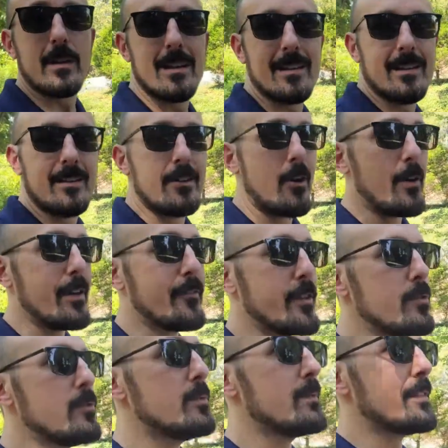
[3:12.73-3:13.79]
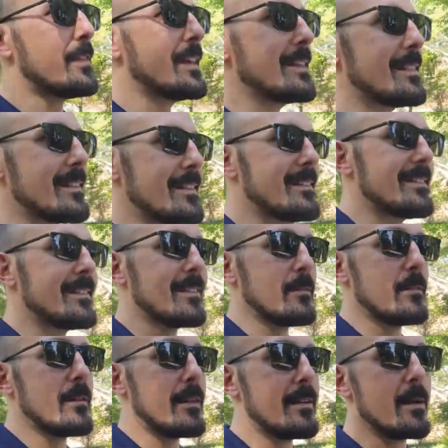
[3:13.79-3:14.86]
If you think that this is
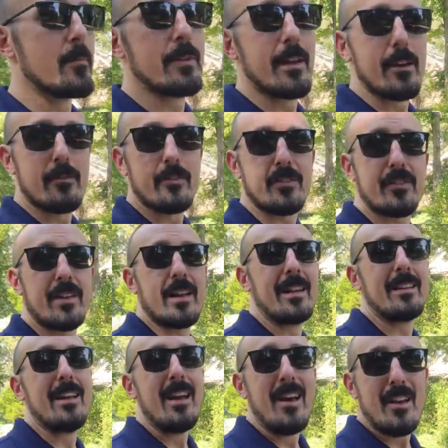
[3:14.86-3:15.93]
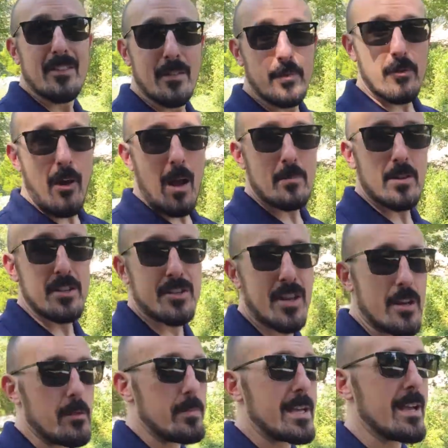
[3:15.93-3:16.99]
a neighborhood that you're interested in, subscribe to the
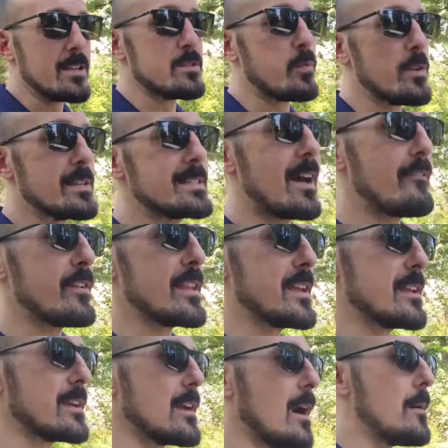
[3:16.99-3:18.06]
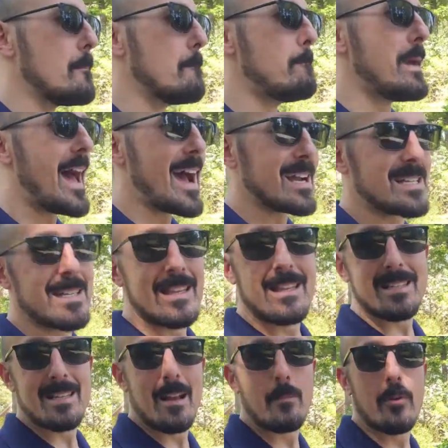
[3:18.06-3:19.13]
channel, because we're definitely going to come back to
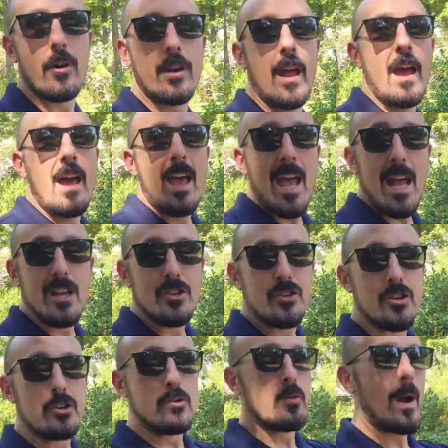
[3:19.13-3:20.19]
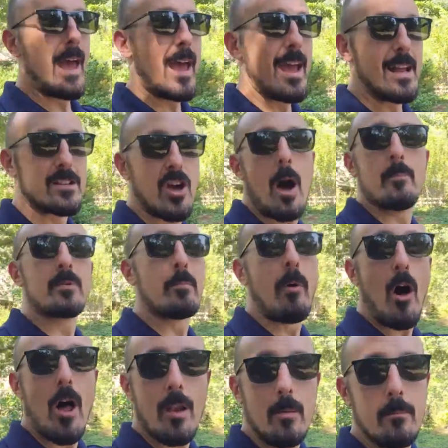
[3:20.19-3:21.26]
this neighborhood and do a top to
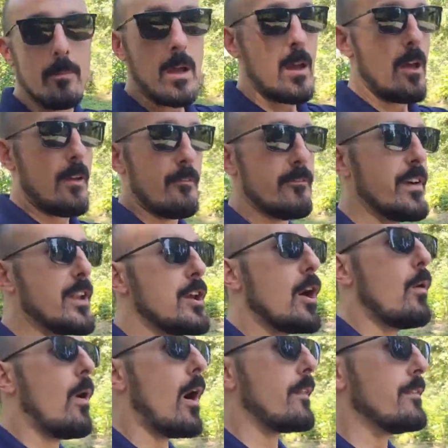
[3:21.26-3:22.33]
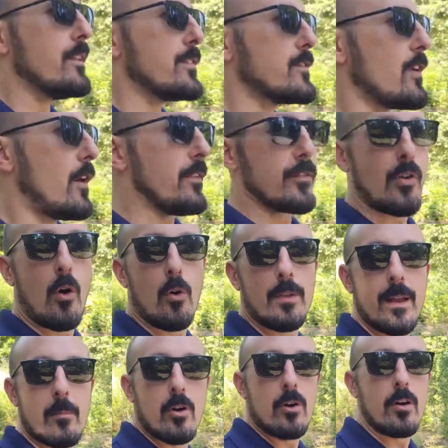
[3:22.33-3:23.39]
bottom video on this whole
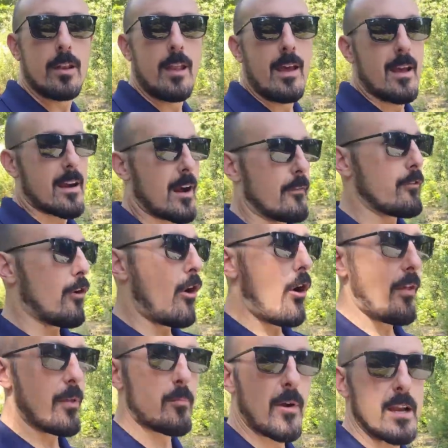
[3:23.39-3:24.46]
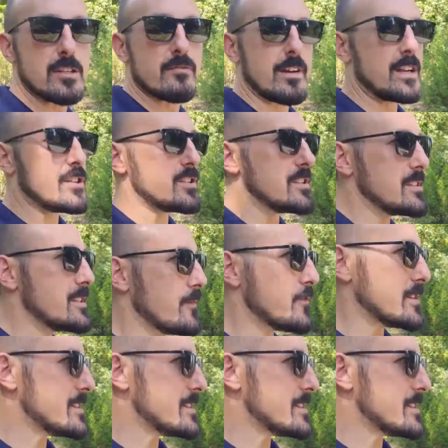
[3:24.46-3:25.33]
neighborhood, cover all the price ranges, different